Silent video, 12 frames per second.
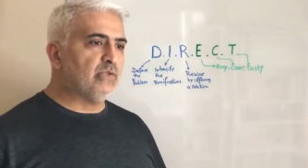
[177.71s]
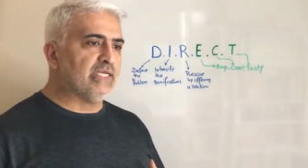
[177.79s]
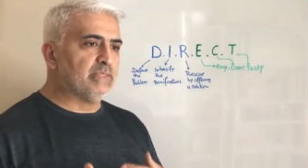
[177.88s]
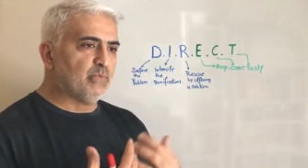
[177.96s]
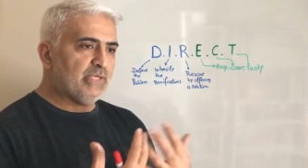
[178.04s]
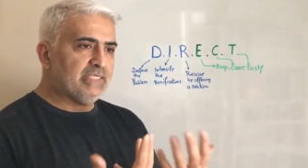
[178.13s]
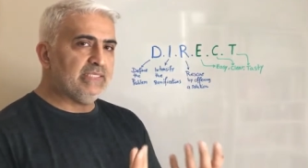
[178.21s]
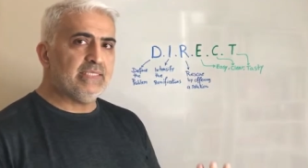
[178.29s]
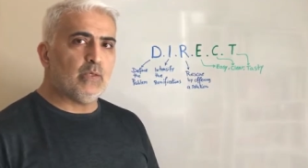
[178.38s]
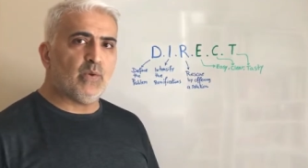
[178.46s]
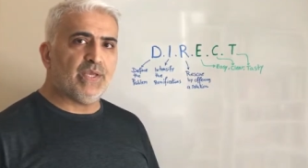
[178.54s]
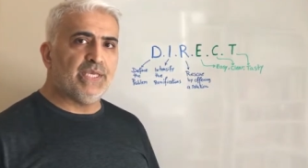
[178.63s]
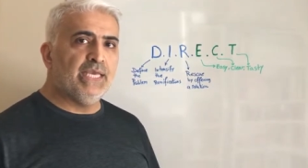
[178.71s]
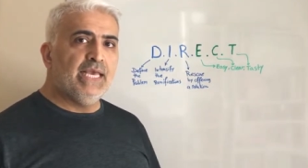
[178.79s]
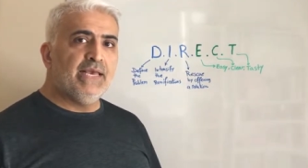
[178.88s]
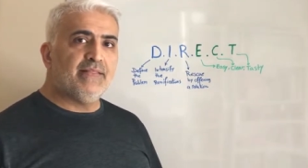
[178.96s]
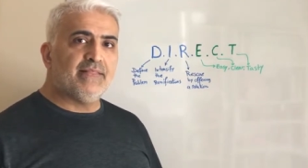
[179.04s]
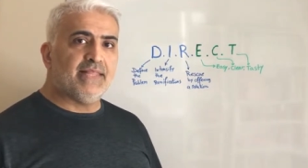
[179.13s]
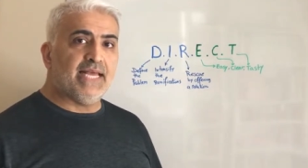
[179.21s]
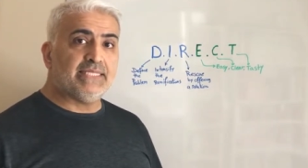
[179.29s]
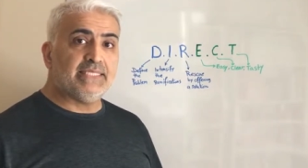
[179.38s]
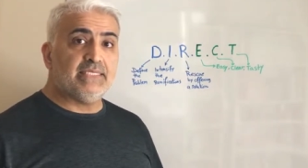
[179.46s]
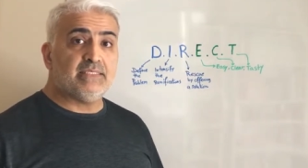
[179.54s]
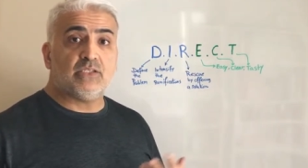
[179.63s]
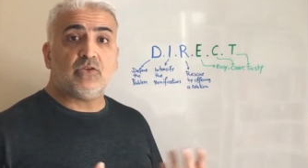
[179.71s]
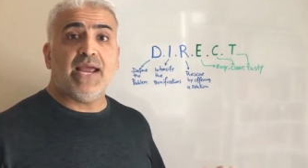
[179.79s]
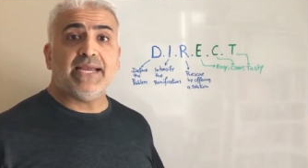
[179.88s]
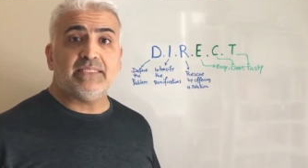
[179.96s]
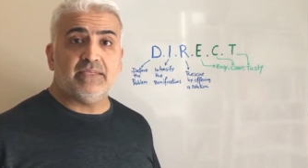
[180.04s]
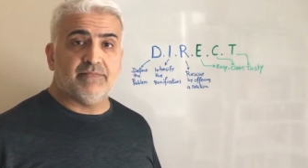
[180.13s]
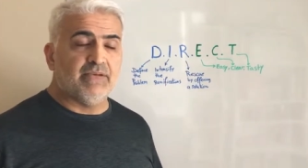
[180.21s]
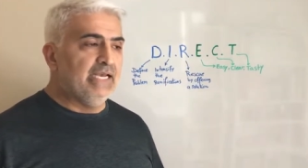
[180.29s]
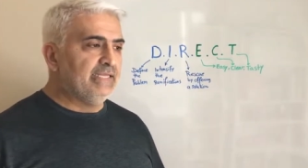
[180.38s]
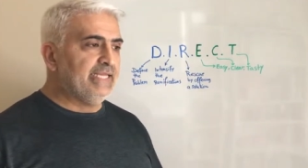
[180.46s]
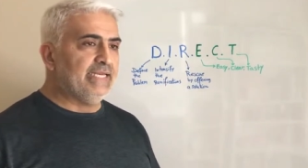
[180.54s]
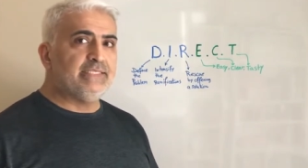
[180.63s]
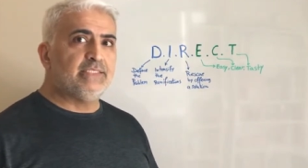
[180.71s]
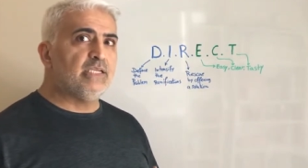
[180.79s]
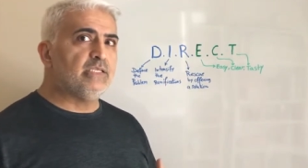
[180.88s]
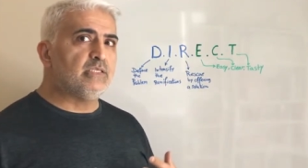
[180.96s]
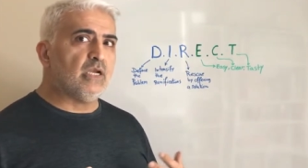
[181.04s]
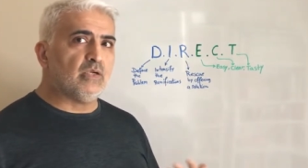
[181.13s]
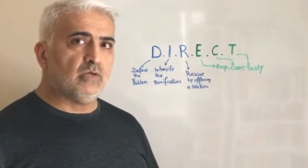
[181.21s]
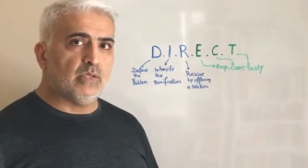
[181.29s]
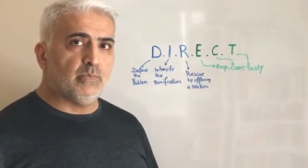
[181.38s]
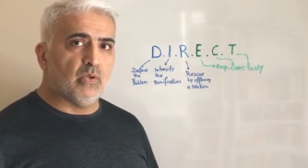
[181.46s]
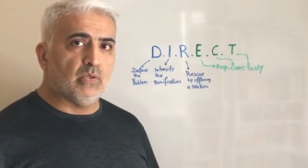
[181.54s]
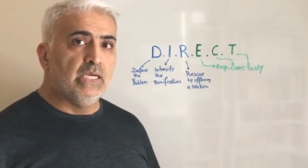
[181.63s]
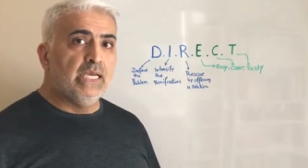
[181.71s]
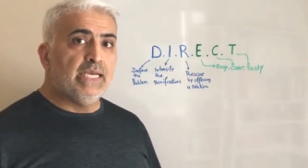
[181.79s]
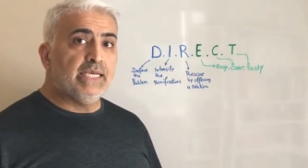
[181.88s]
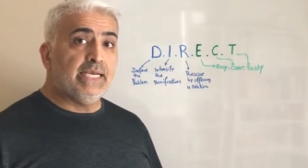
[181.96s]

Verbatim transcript: to express it in a way that is attractive, that is desirable.